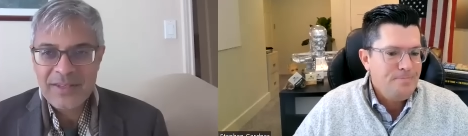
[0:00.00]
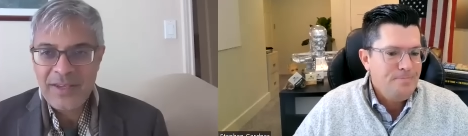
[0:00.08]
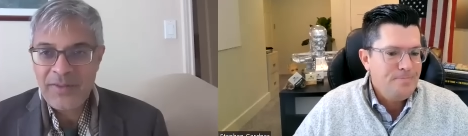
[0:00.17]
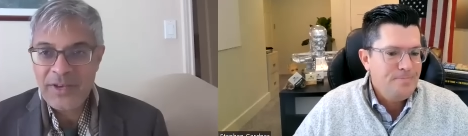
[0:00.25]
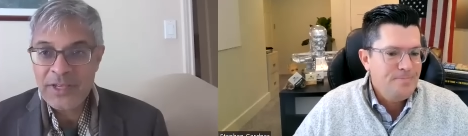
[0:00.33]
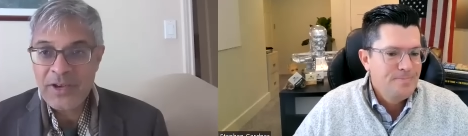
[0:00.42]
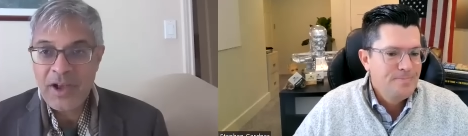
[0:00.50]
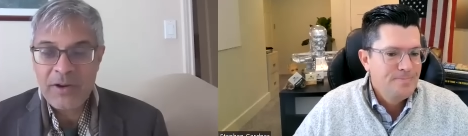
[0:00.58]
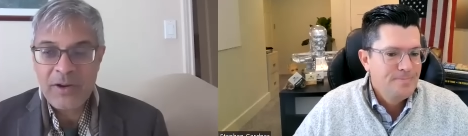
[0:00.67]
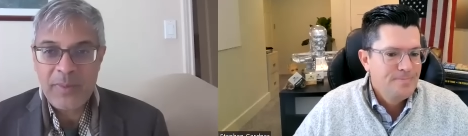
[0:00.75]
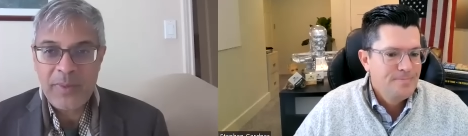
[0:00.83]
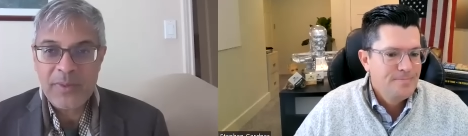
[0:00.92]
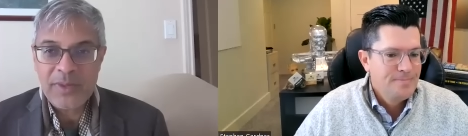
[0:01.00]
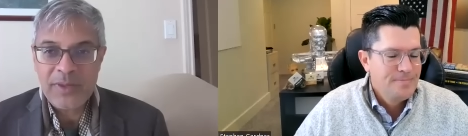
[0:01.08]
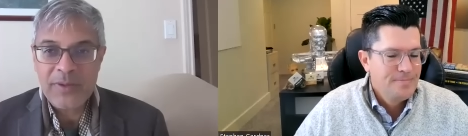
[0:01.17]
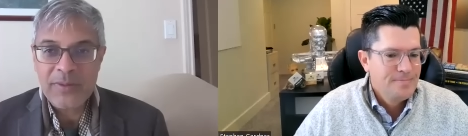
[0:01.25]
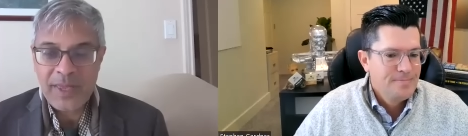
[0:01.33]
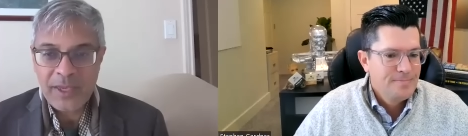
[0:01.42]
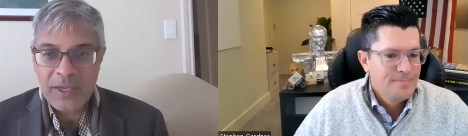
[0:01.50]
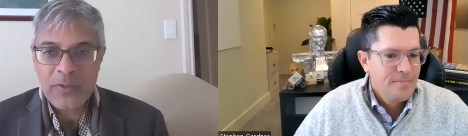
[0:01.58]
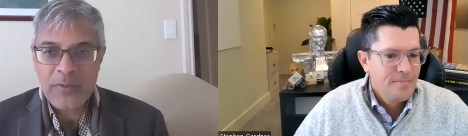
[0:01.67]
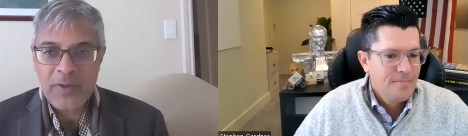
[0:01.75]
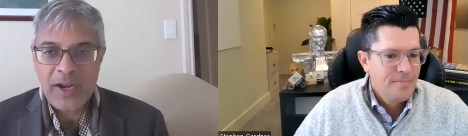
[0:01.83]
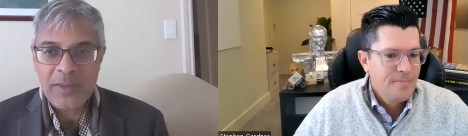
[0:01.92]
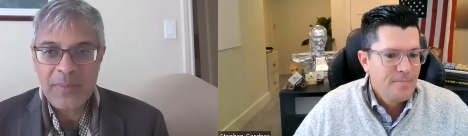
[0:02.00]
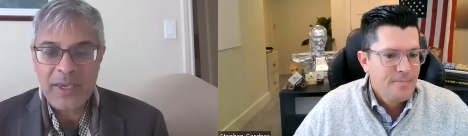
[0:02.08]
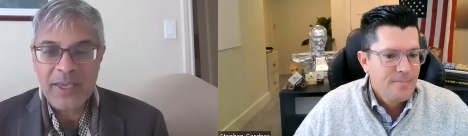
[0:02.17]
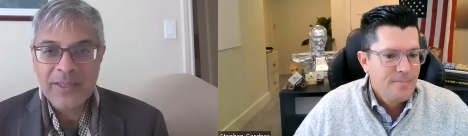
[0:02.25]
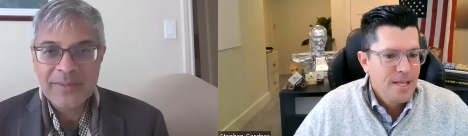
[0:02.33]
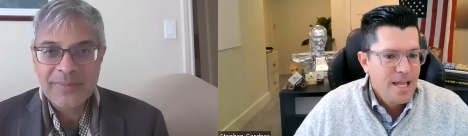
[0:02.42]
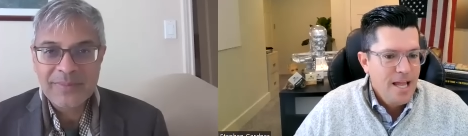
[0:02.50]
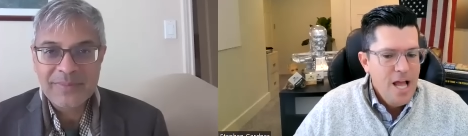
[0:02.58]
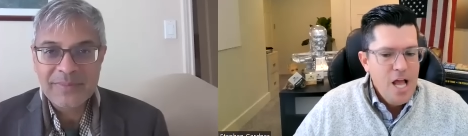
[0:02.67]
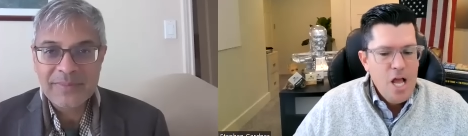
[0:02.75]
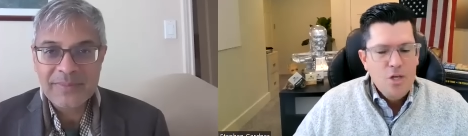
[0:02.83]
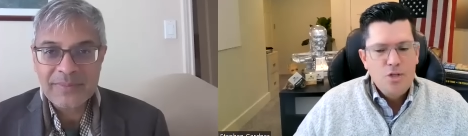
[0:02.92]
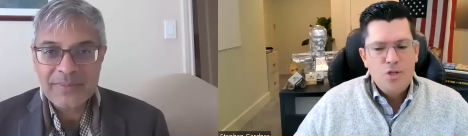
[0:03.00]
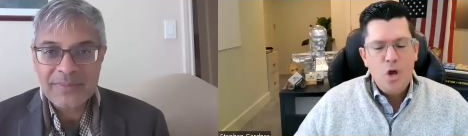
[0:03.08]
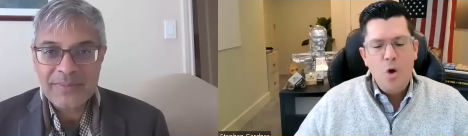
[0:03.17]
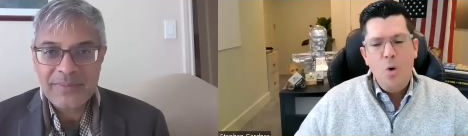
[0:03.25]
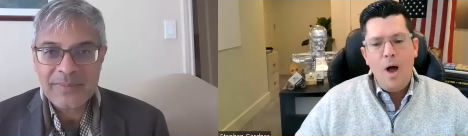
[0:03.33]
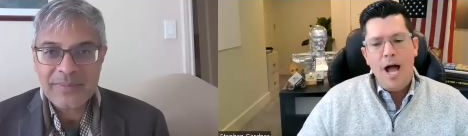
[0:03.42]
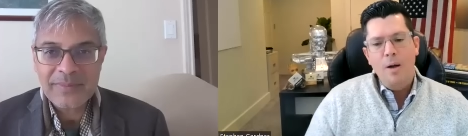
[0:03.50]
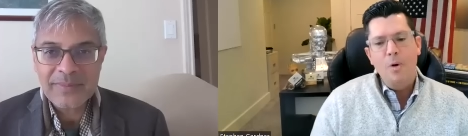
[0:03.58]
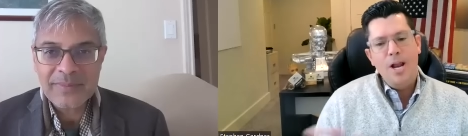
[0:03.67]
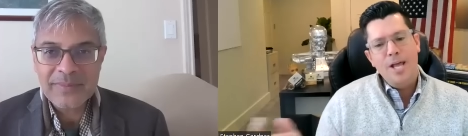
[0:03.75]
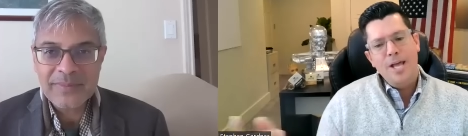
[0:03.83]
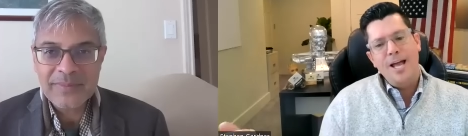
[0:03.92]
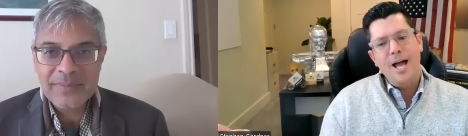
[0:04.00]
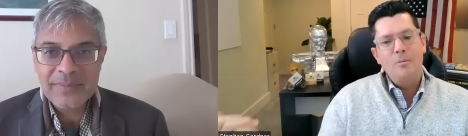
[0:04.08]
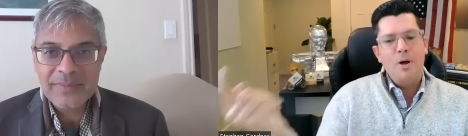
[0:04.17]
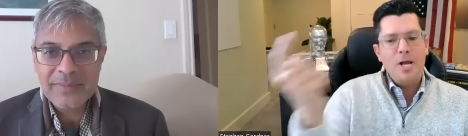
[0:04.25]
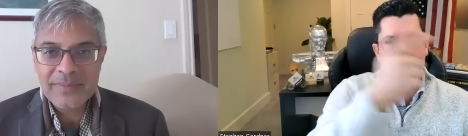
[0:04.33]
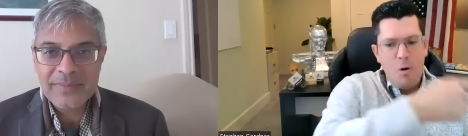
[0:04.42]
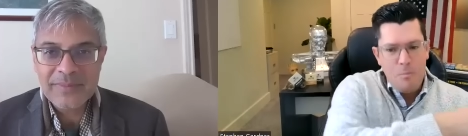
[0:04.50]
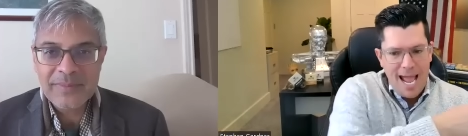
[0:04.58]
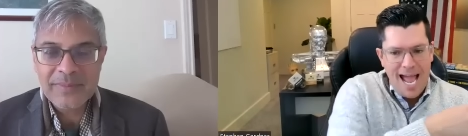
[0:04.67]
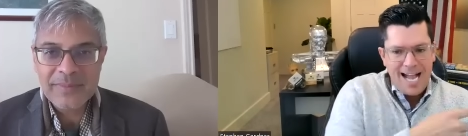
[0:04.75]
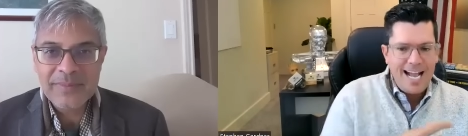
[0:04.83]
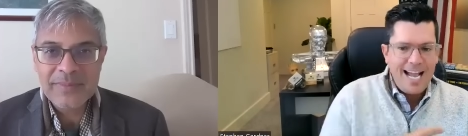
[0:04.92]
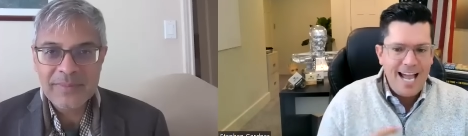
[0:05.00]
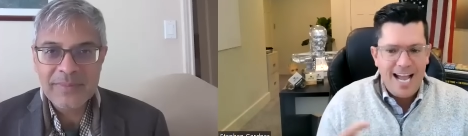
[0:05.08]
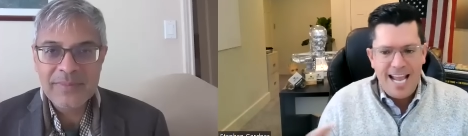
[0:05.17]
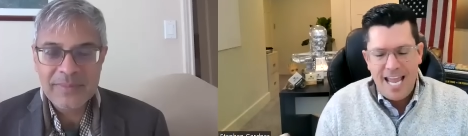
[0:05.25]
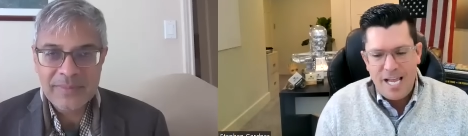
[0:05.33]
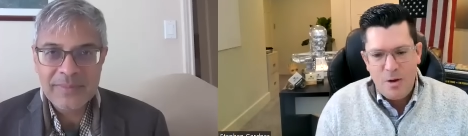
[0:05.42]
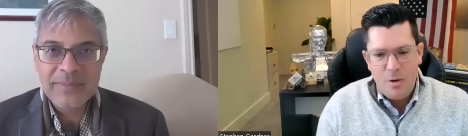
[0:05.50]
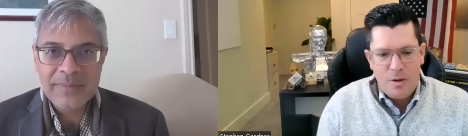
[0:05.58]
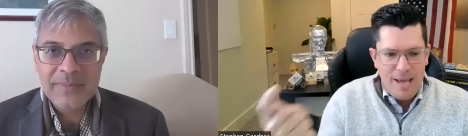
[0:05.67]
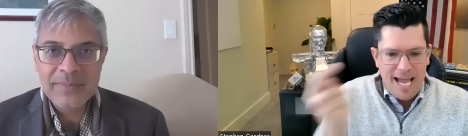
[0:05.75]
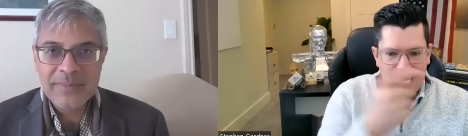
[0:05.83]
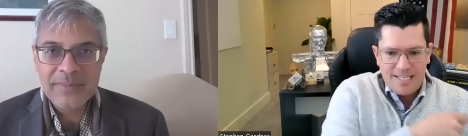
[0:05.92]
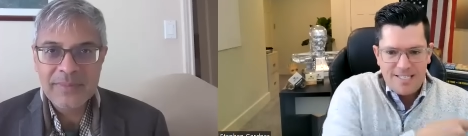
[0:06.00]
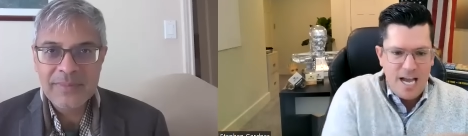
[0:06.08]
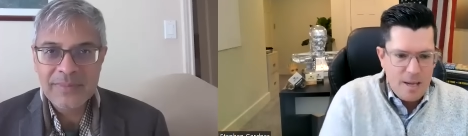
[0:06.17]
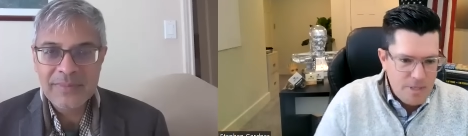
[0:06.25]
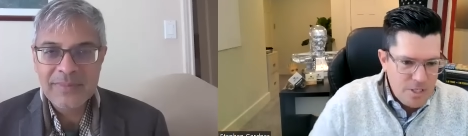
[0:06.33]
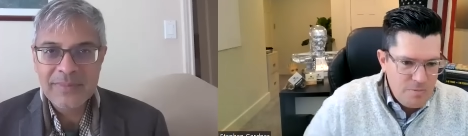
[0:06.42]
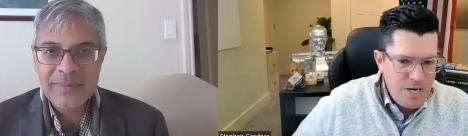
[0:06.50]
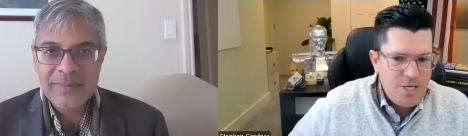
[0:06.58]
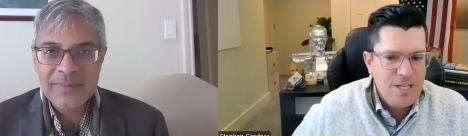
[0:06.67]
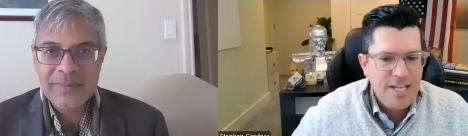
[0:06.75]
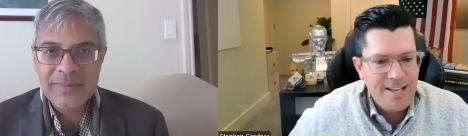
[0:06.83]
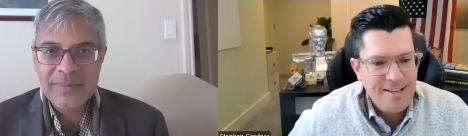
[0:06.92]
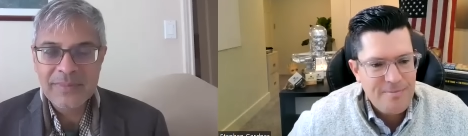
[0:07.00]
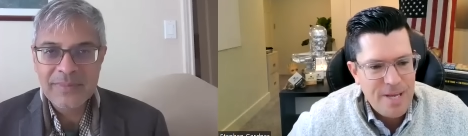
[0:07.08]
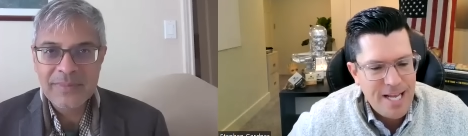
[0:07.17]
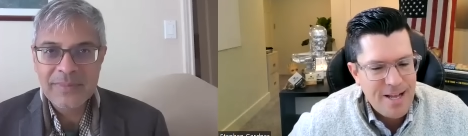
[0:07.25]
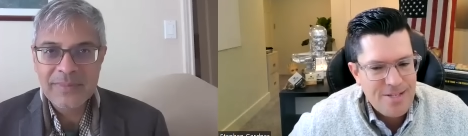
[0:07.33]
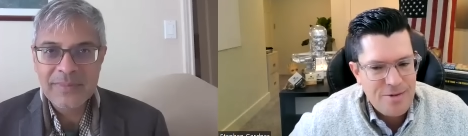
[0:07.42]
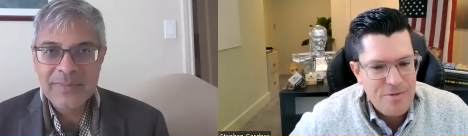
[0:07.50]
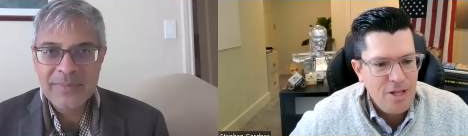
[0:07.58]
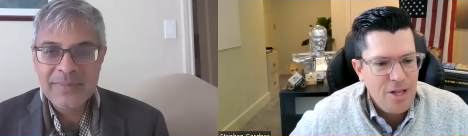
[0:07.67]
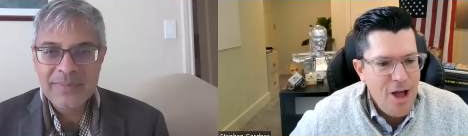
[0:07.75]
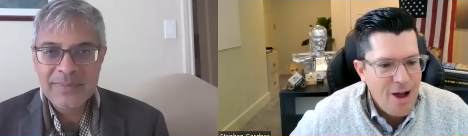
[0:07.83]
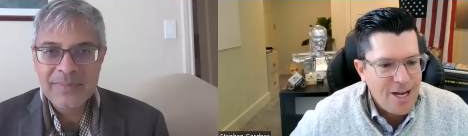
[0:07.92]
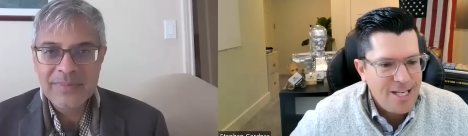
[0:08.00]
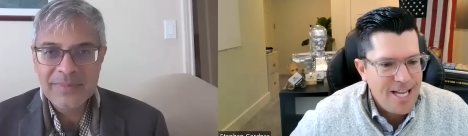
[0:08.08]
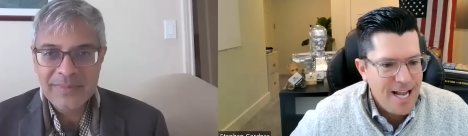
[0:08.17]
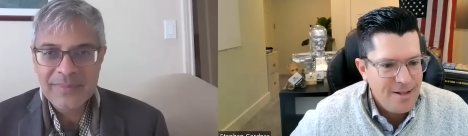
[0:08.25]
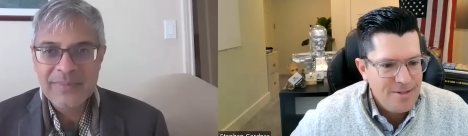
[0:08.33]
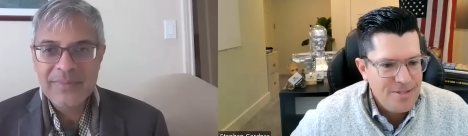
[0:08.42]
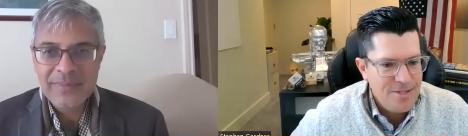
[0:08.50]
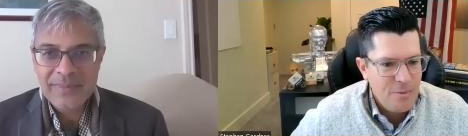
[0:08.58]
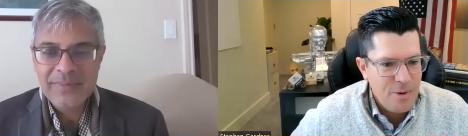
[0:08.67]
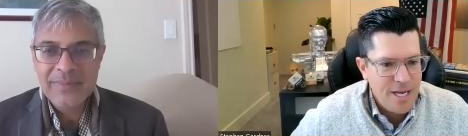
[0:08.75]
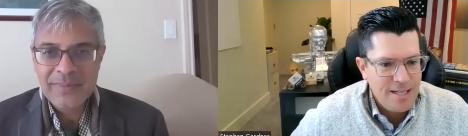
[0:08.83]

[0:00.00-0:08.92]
Speaker 1: Stephen, it's an honor to be with you. Thank you for inviting me.
Speaker 2: So I want to I want to go back. I, I hate going back in time, especially because of the lockdowns that